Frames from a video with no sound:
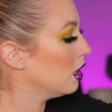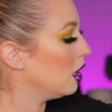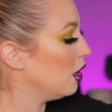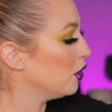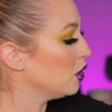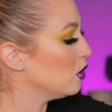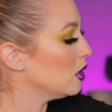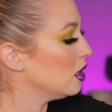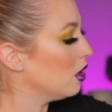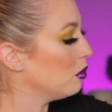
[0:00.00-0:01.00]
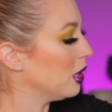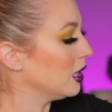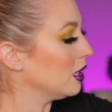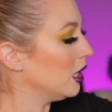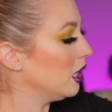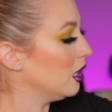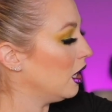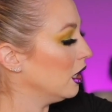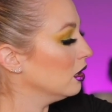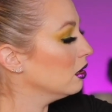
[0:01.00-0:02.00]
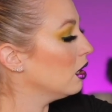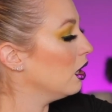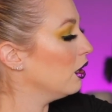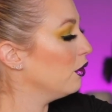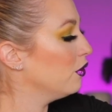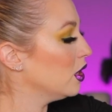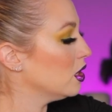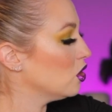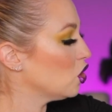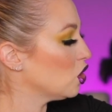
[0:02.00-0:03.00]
color you see on my lid. I love this